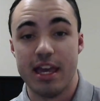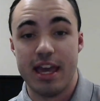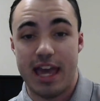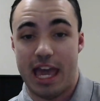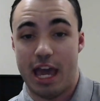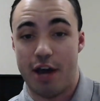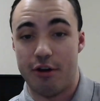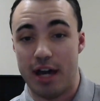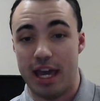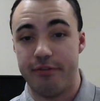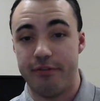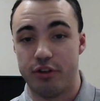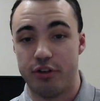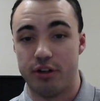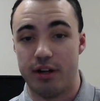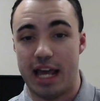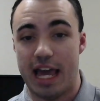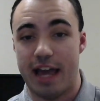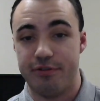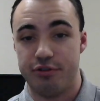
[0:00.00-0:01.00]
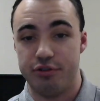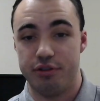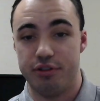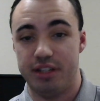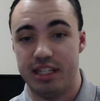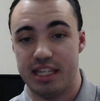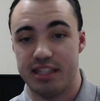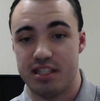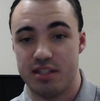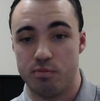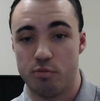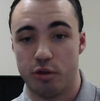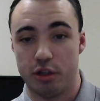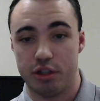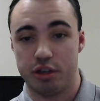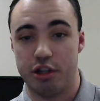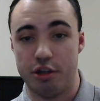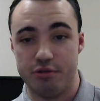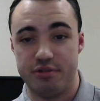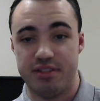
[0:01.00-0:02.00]
However, after looking at this more
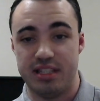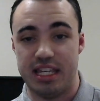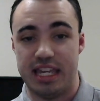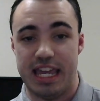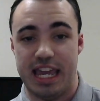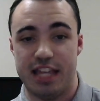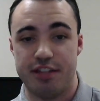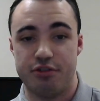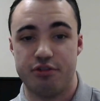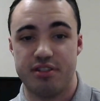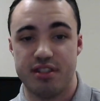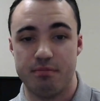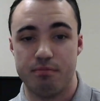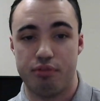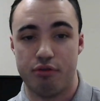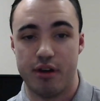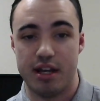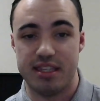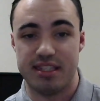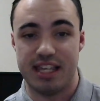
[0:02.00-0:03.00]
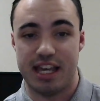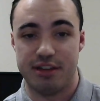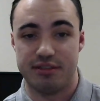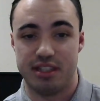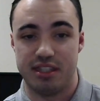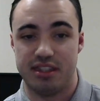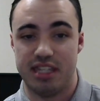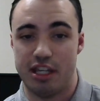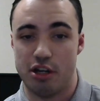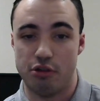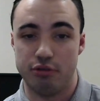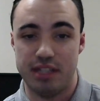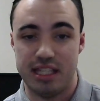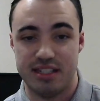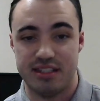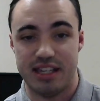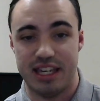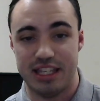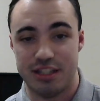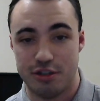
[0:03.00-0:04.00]
closely, Anderson points out that they only
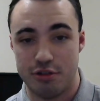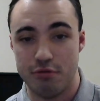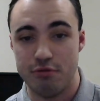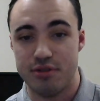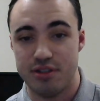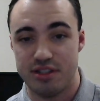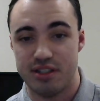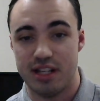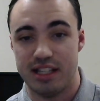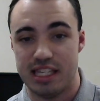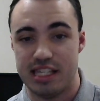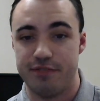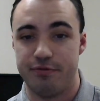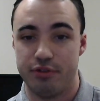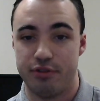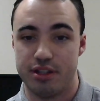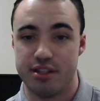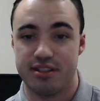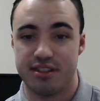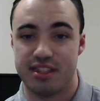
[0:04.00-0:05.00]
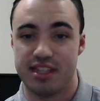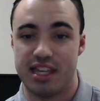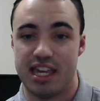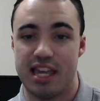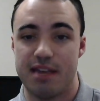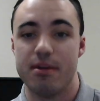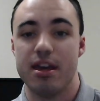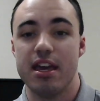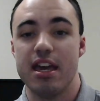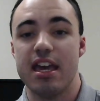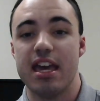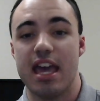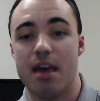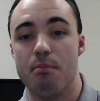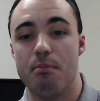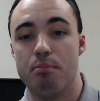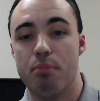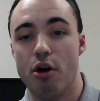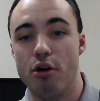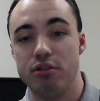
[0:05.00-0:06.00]
cite 2 studies for this claim,
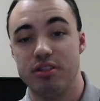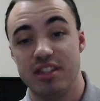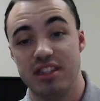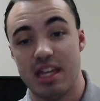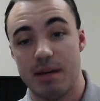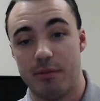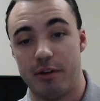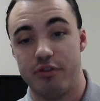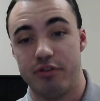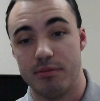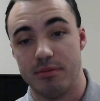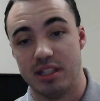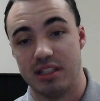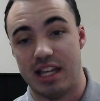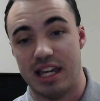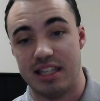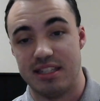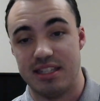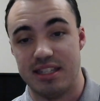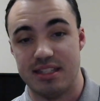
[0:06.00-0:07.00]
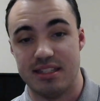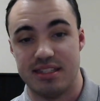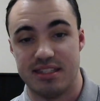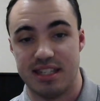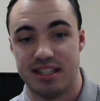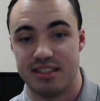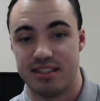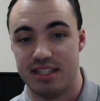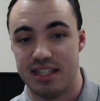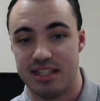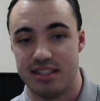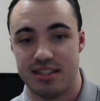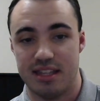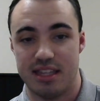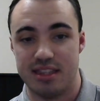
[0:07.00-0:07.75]
and both of them are from the 1960s.